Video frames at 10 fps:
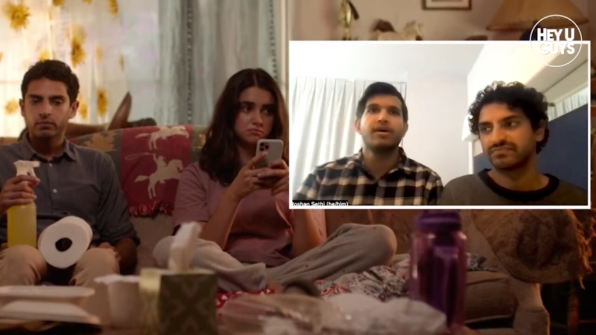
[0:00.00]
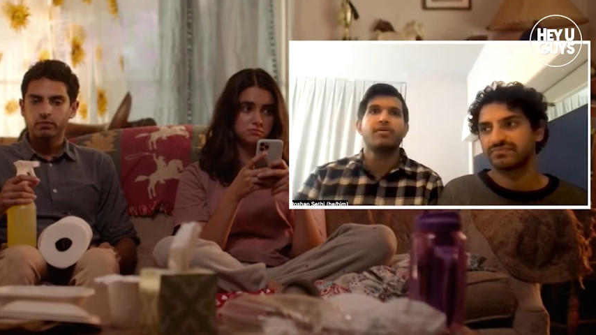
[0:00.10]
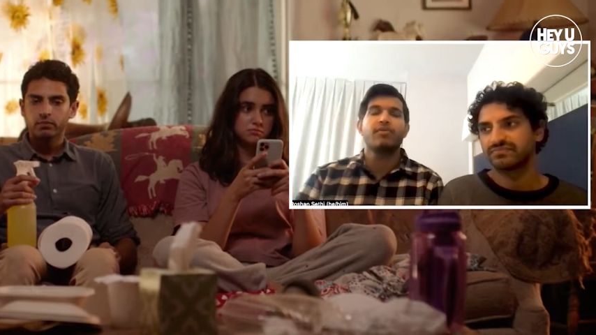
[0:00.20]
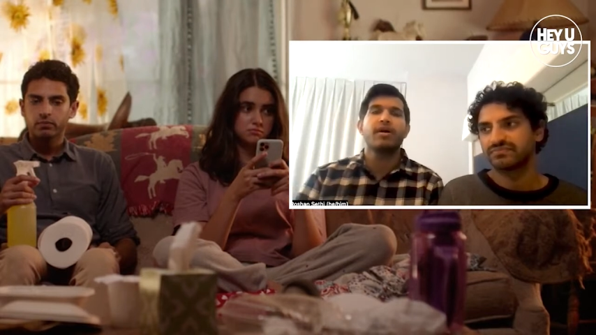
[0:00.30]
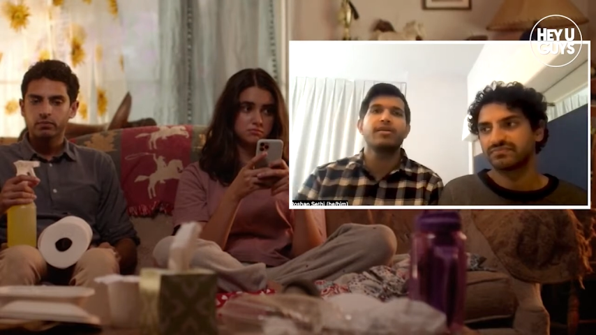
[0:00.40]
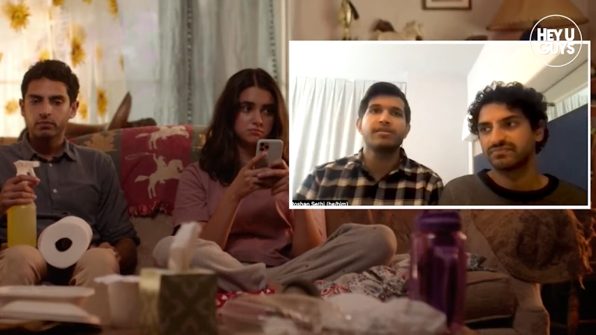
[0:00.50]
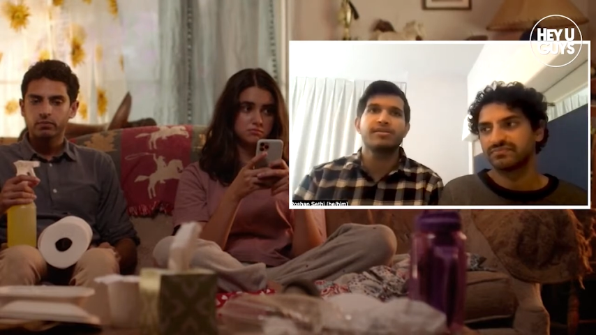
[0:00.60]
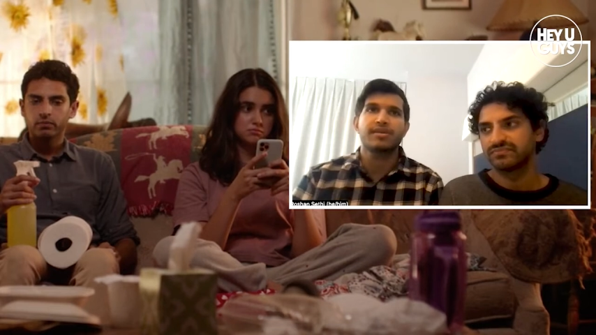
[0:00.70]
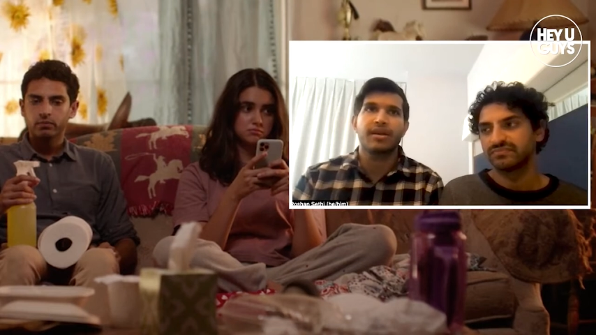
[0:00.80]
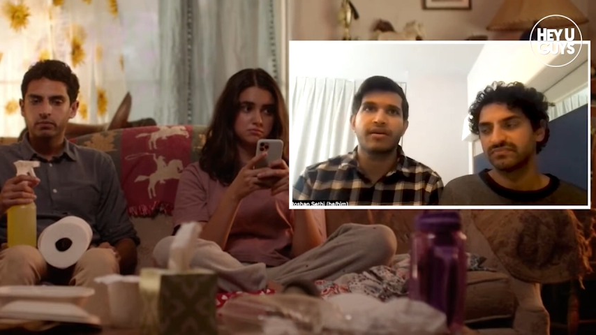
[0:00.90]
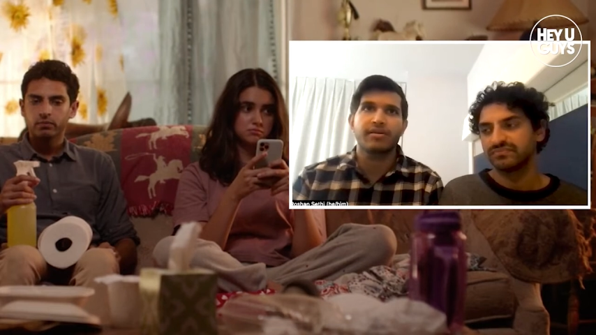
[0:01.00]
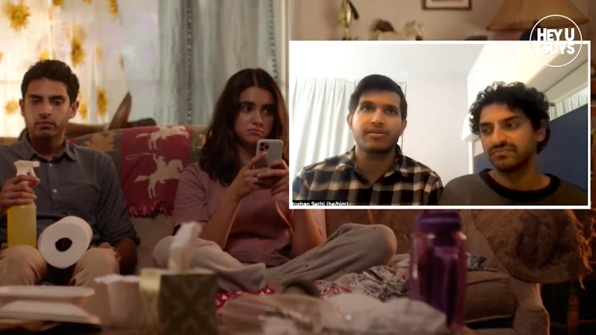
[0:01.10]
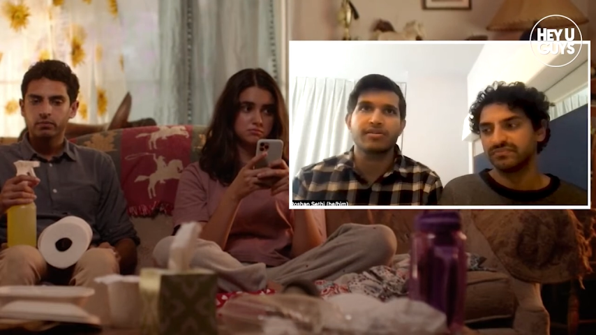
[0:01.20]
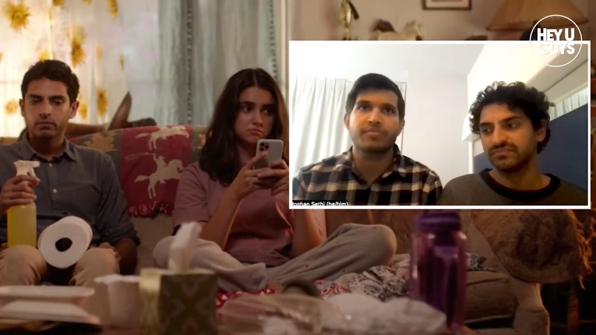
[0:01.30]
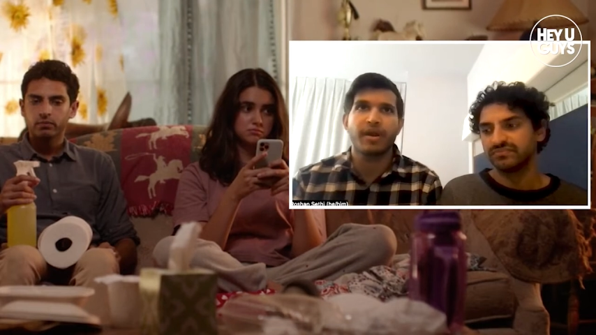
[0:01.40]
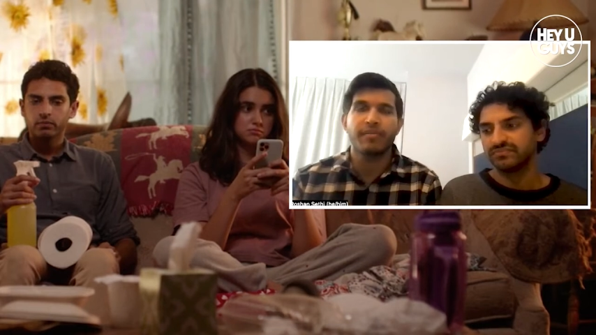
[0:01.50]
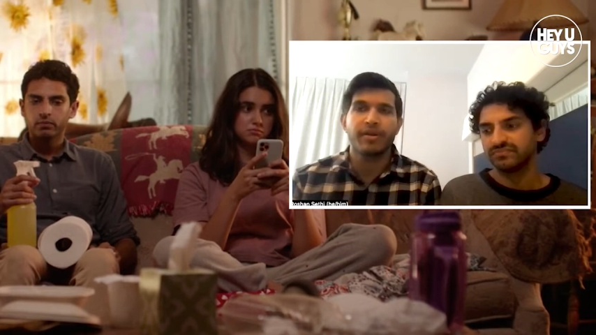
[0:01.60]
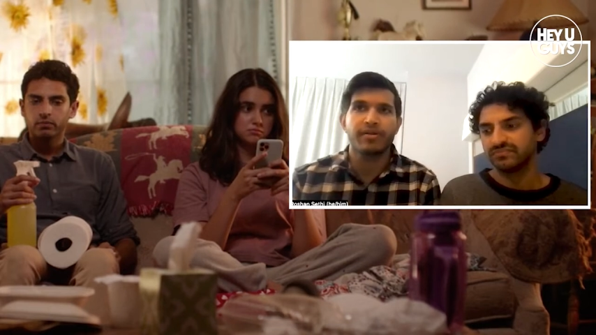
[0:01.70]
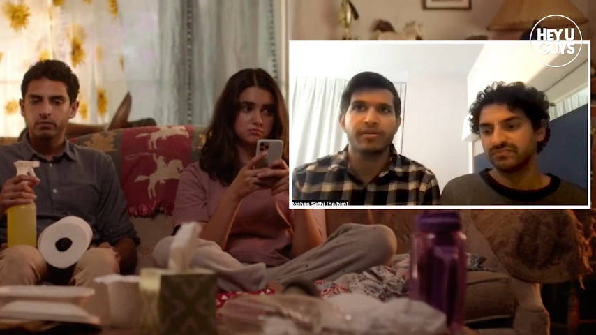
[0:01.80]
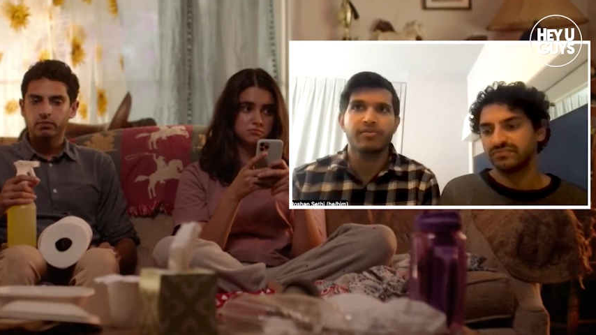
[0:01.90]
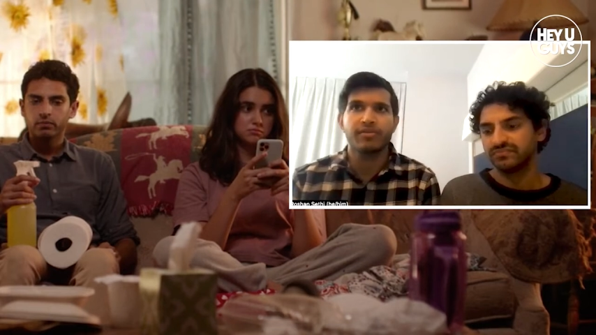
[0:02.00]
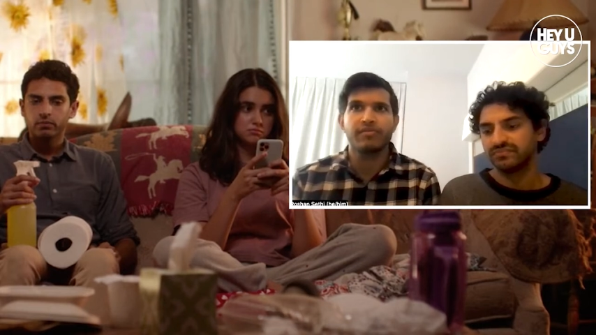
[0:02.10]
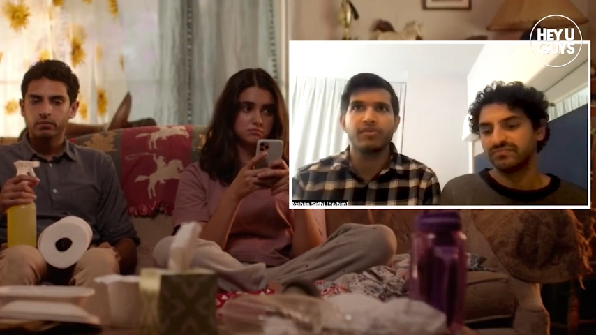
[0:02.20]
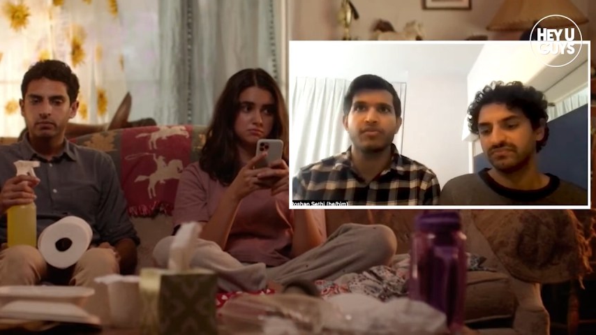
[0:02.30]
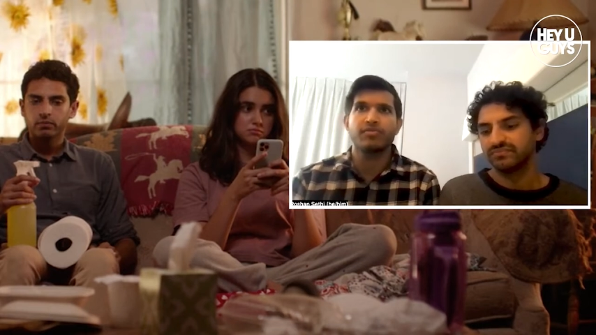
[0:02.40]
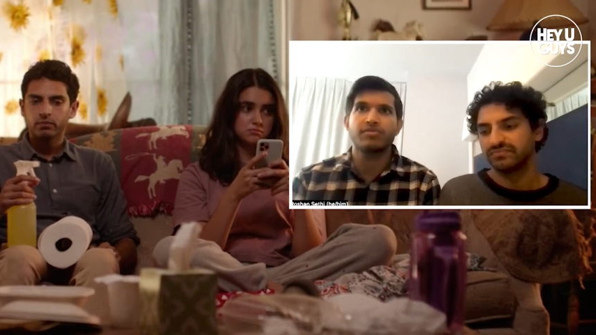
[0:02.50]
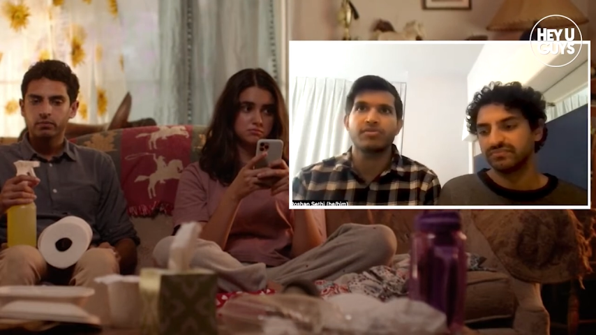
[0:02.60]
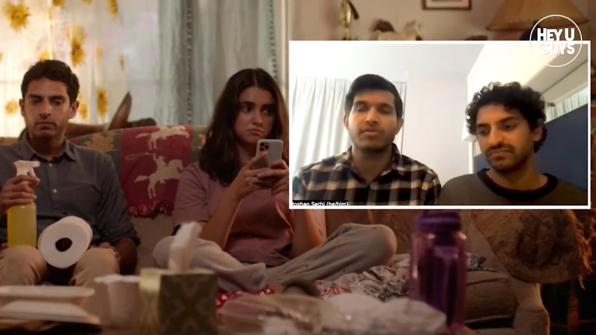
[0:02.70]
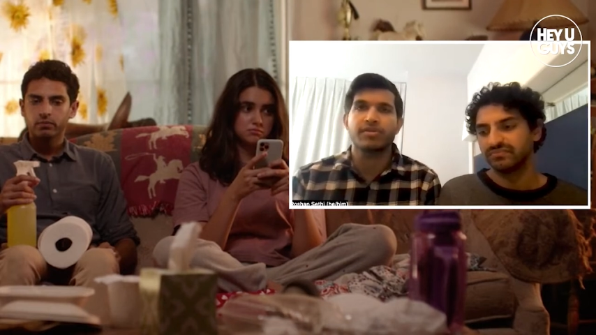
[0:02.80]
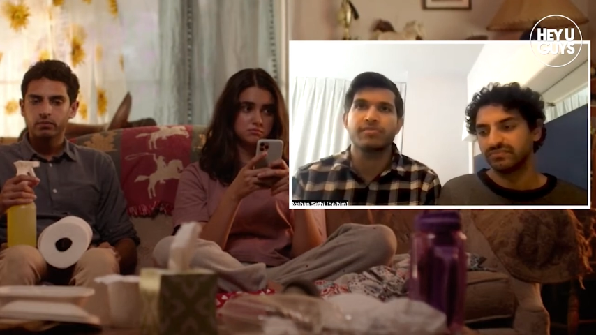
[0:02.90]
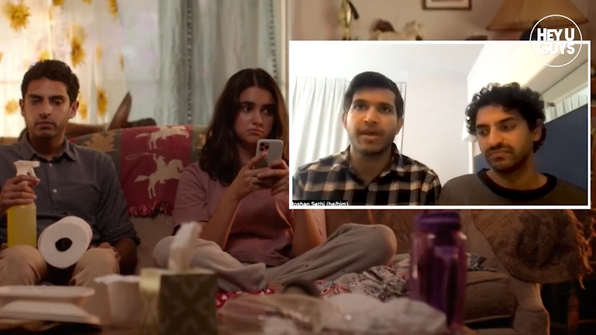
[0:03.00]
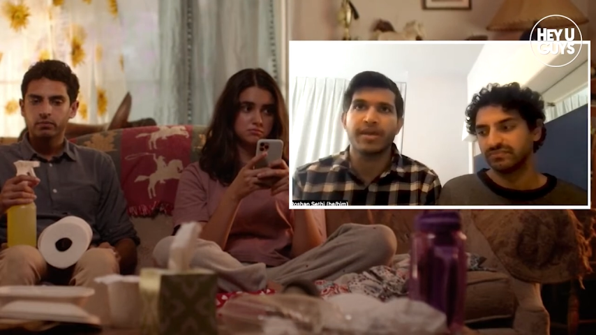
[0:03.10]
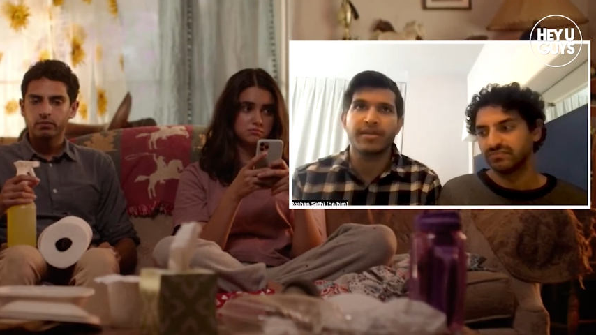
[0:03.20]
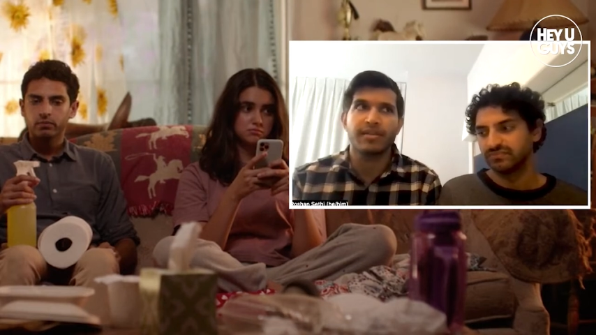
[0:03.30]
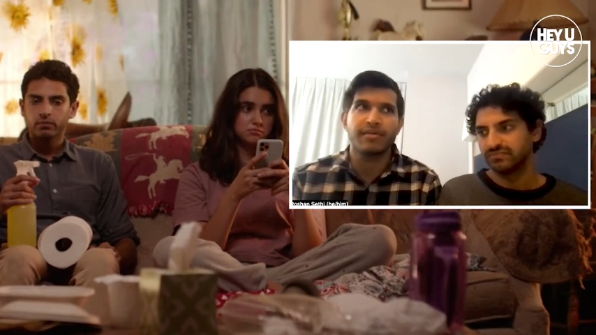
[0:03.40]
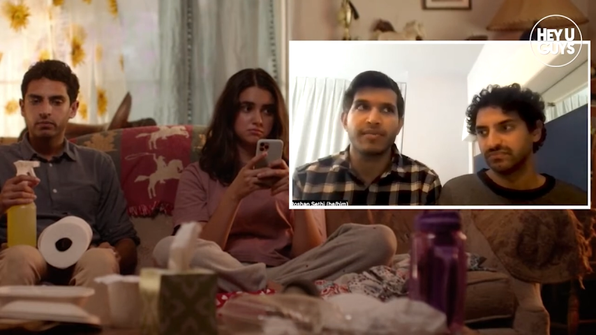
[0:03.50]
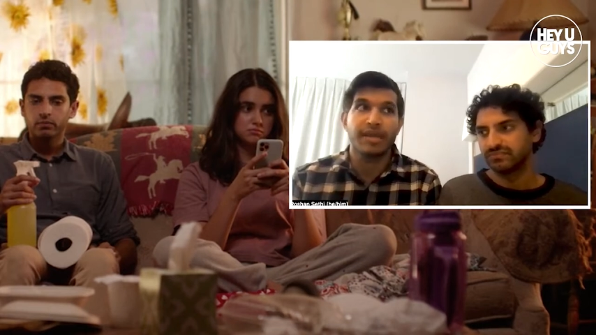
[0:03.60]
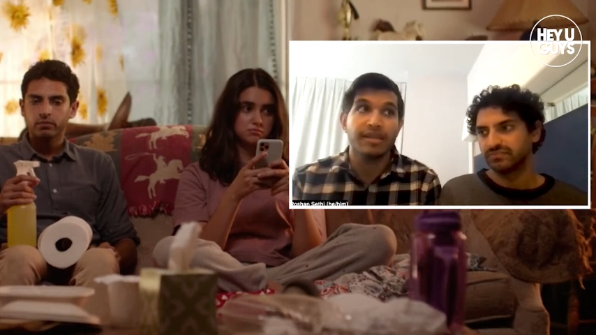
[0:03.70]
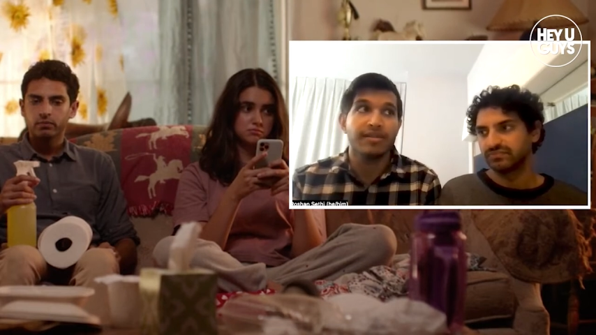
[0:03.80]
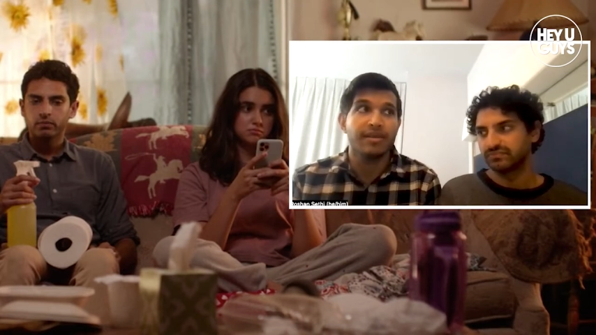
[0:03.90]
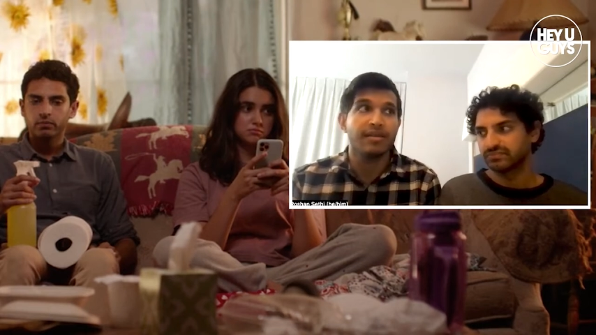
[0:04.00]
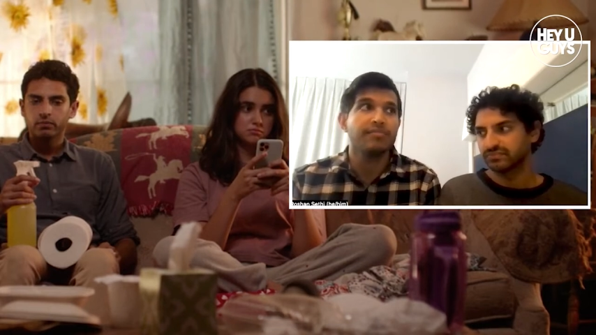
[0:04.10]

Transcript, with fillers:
Speaker 1: writing these characters primarily with a view towards making them Indian